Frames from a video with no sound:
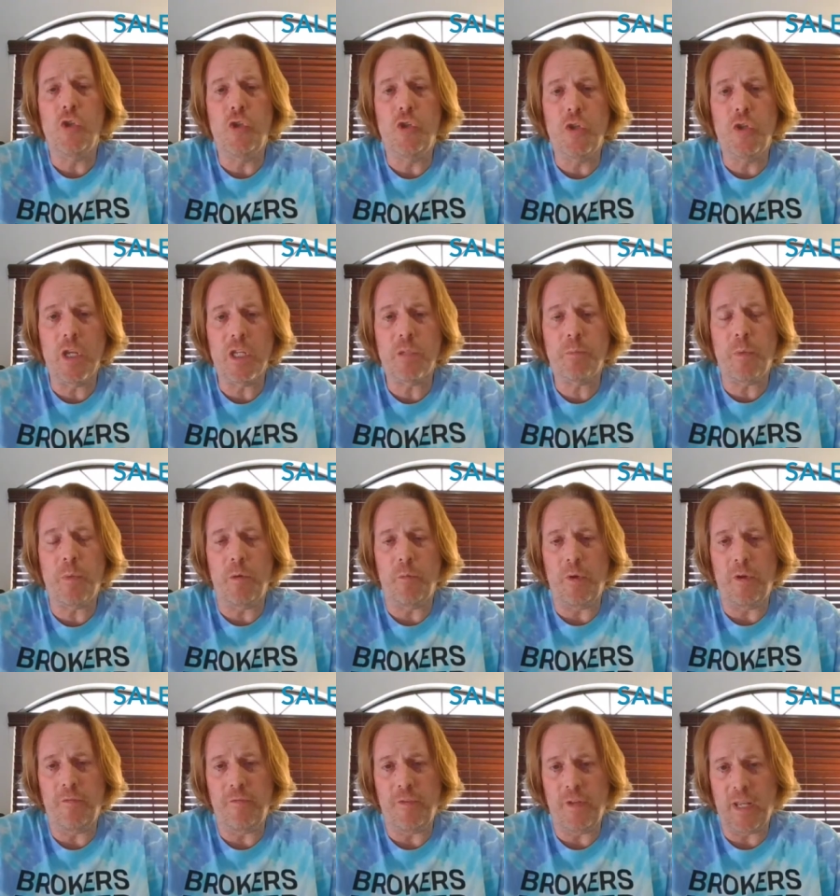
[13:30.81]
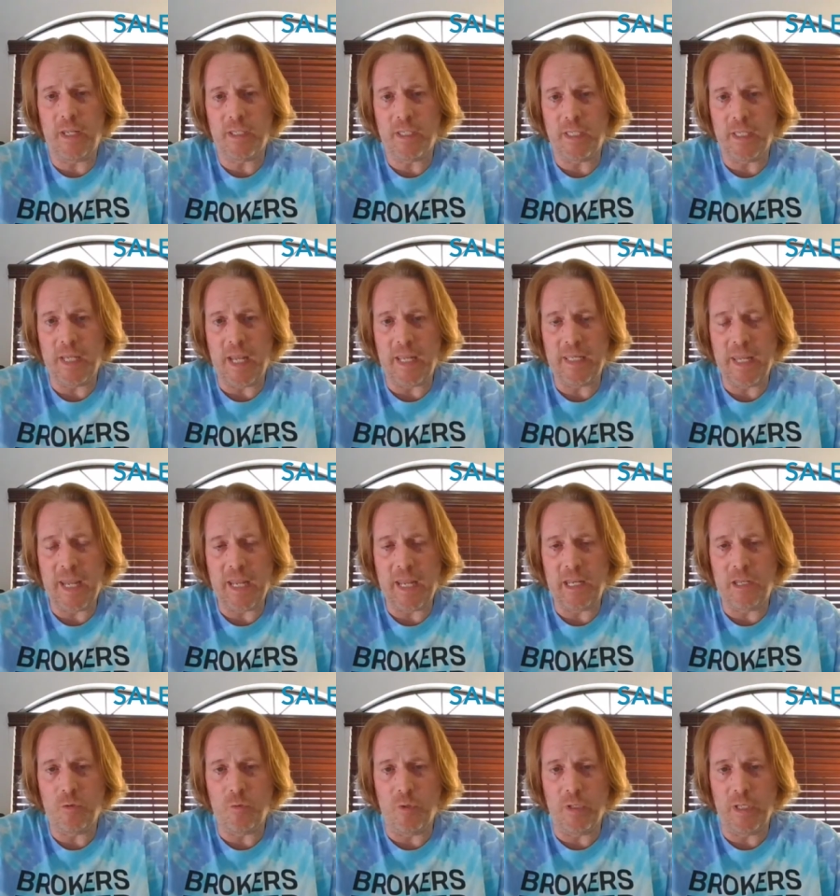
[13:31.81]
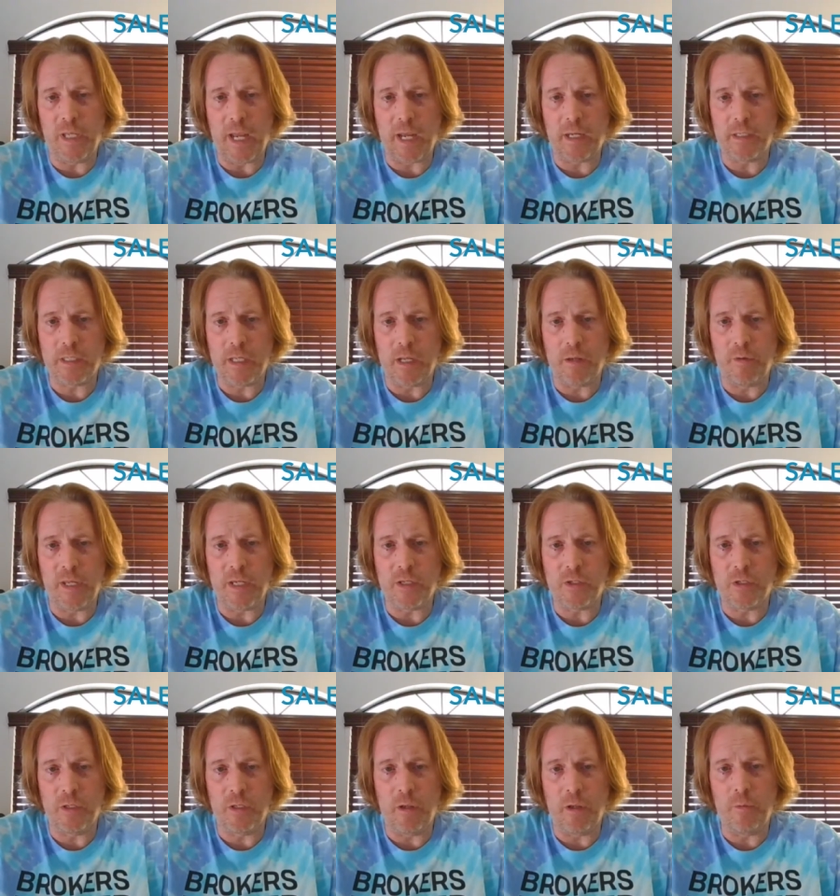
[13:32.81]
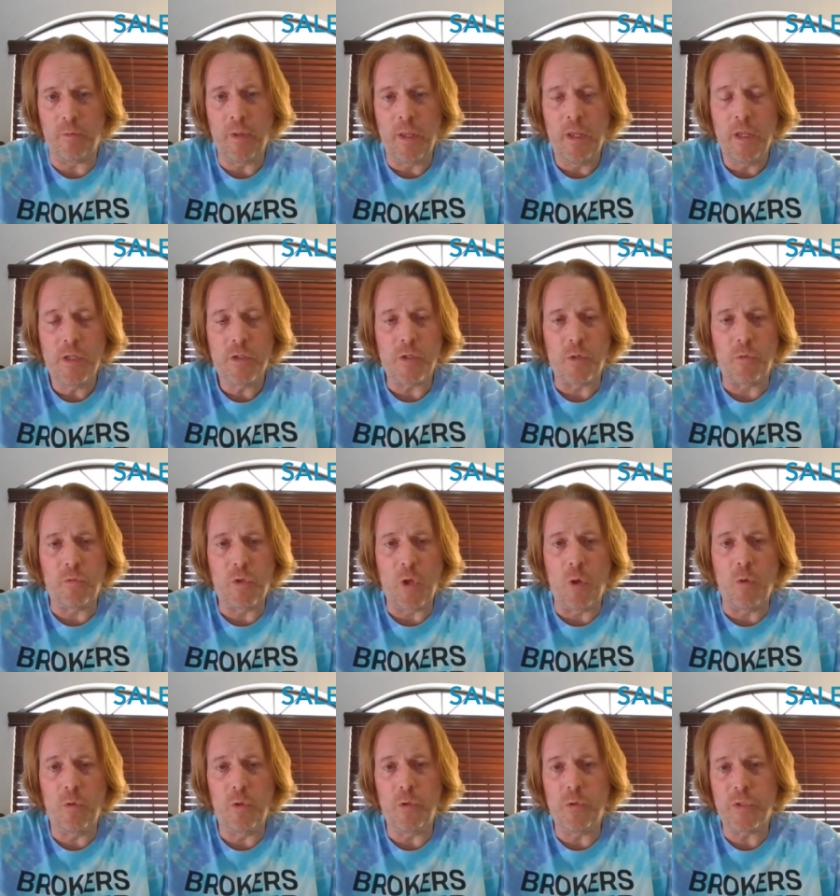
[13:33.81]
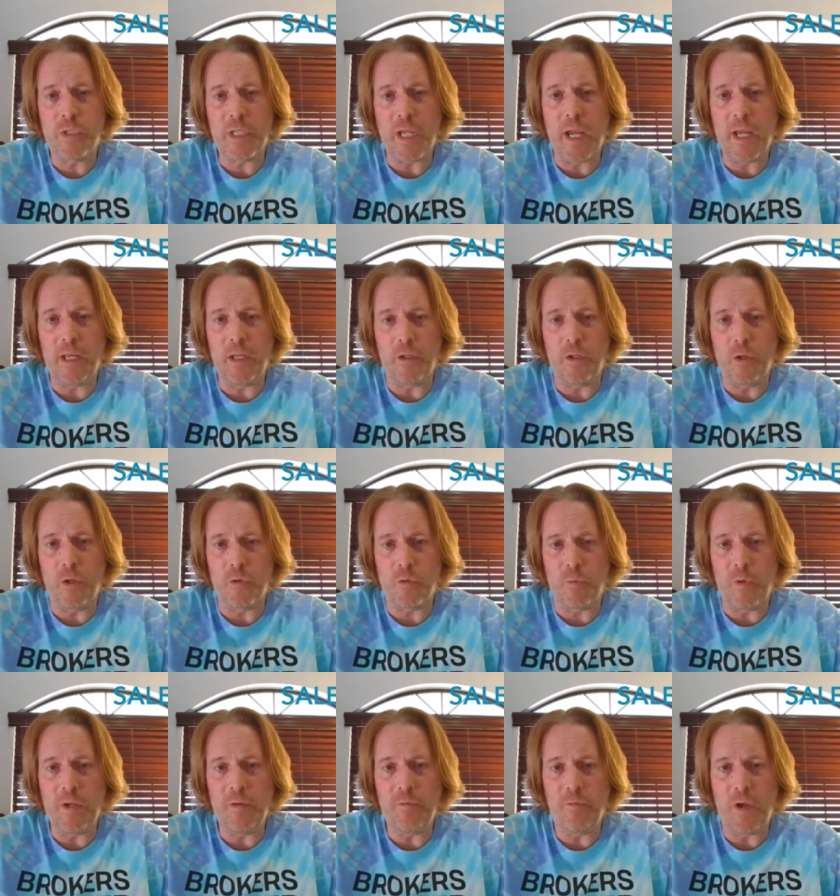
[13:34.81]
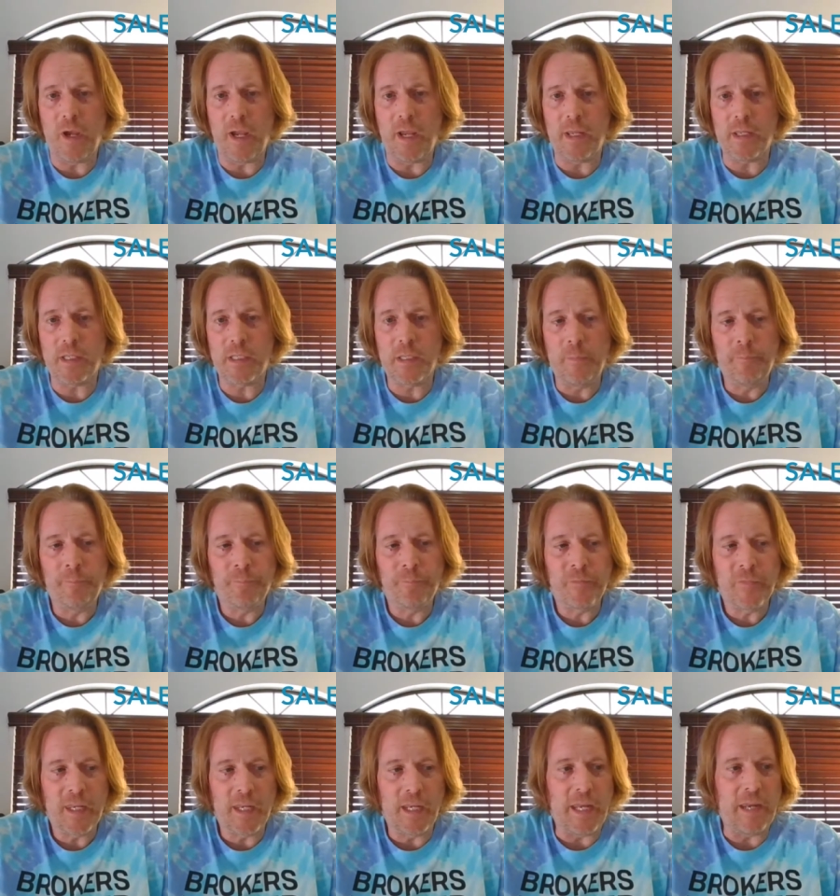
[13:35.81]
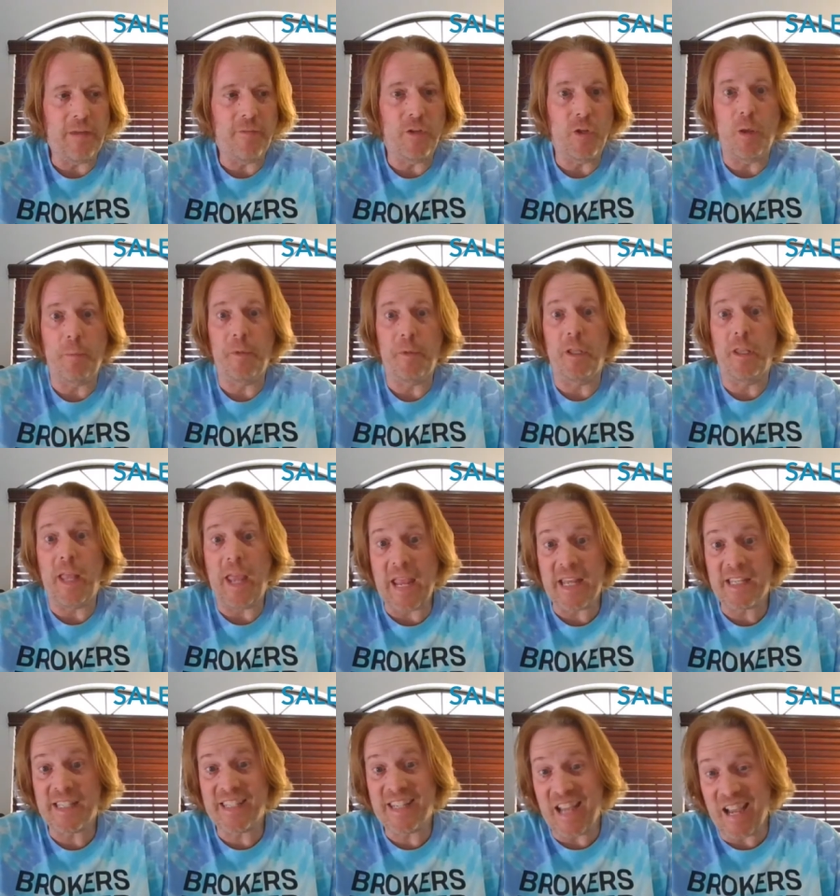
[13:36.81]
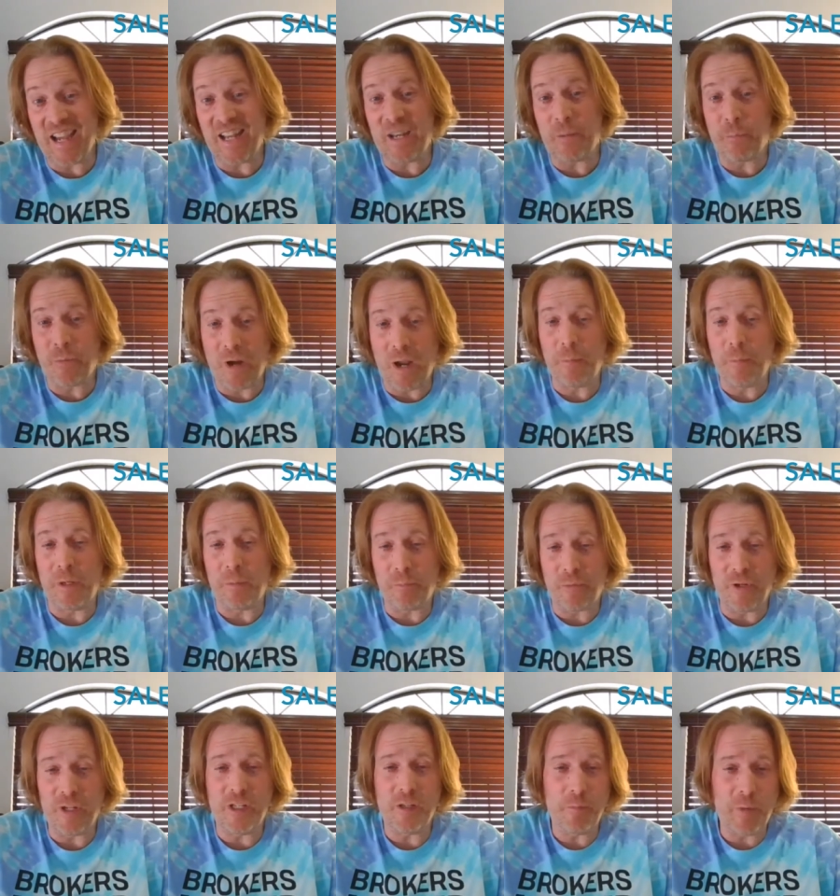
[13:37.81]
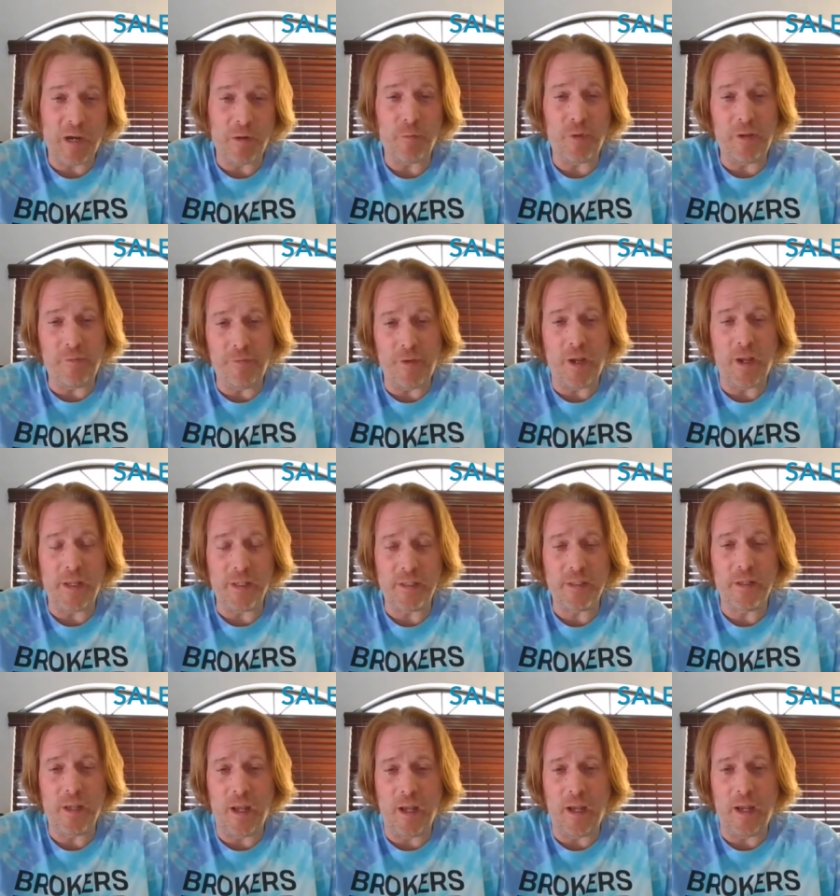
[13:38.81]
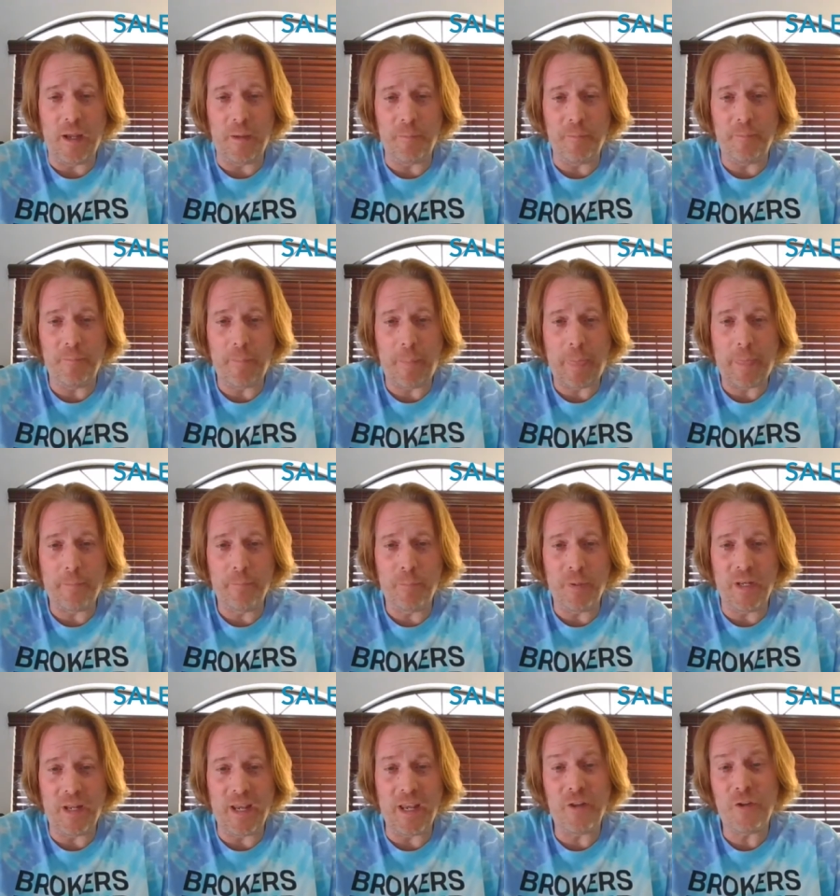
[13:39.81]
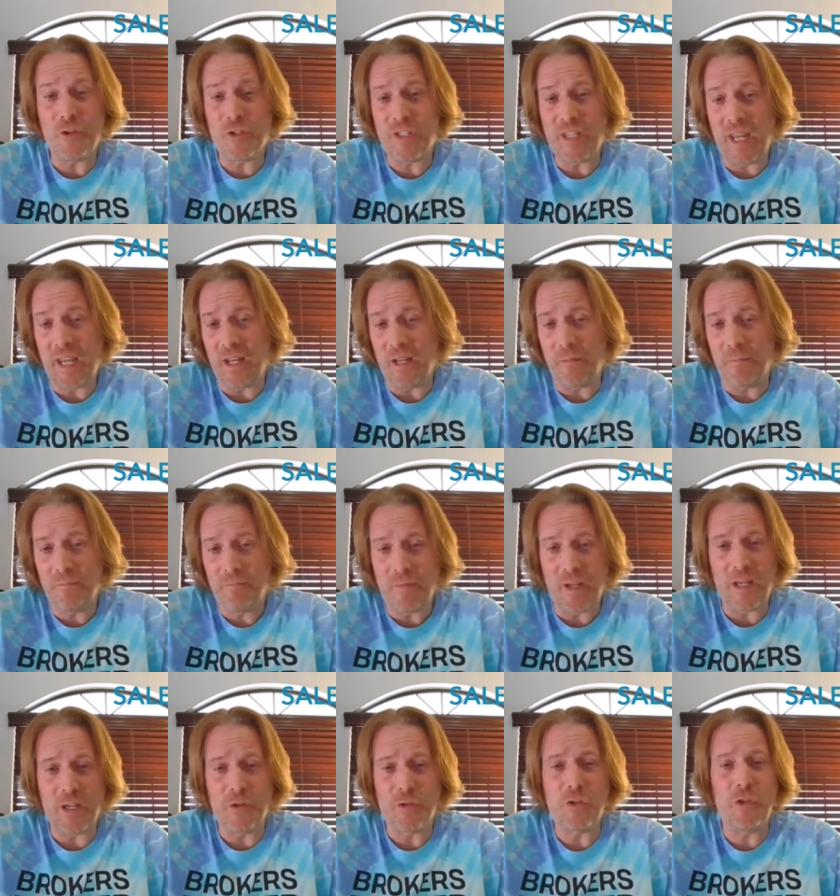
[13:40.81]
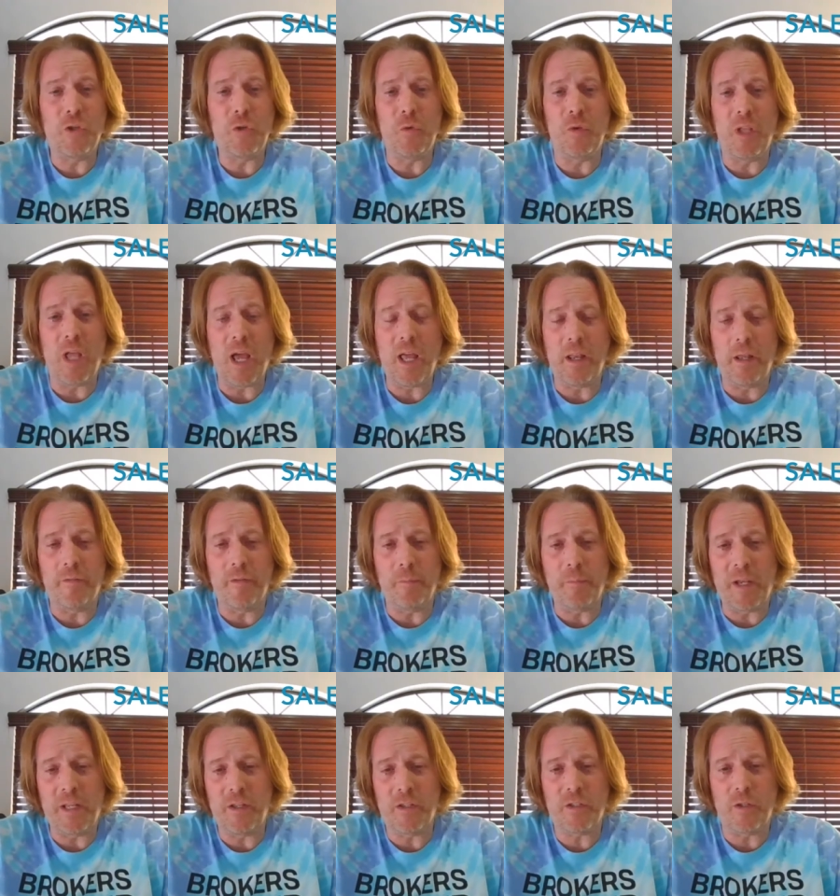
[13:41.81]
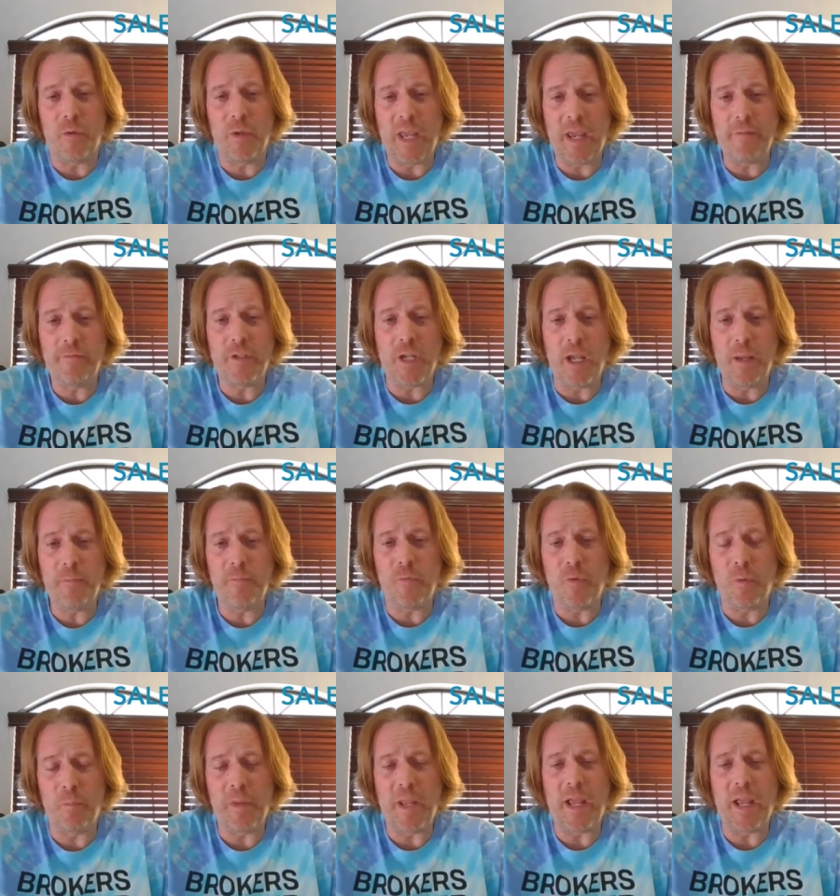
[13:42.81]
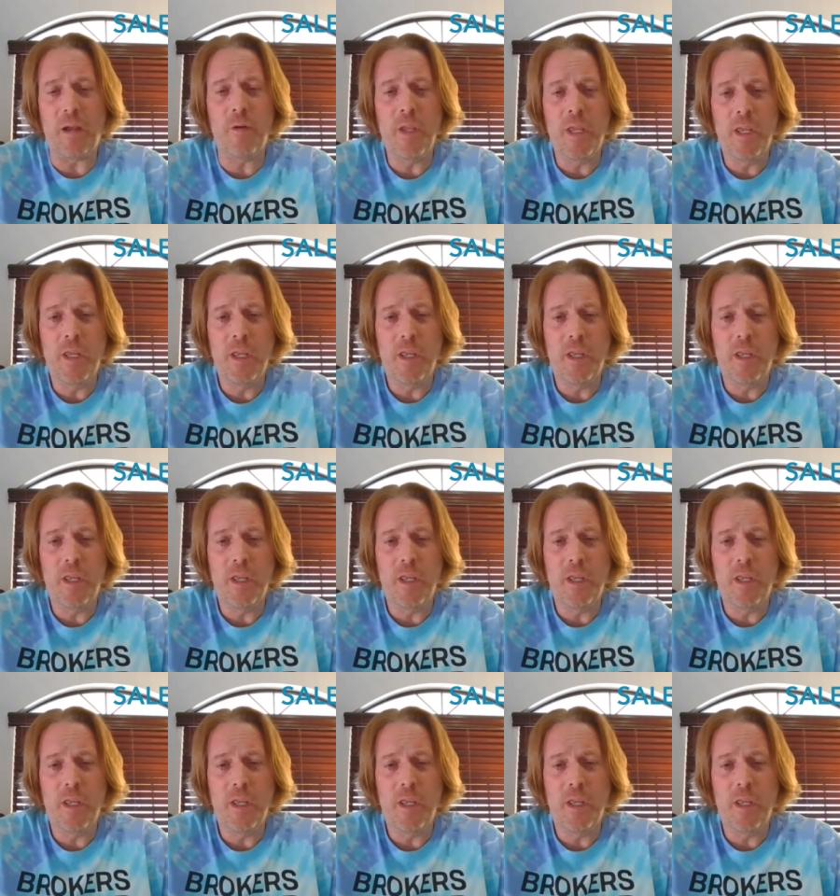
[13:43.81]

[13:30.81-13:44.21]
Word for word: just by refinancing that debt into a debt consolidation loan. So don't lose sight of those refis, even though I'm the last guy to probably preach about refis. Um, but I understand them. I used to do a lot of them. I just don't have time for them now.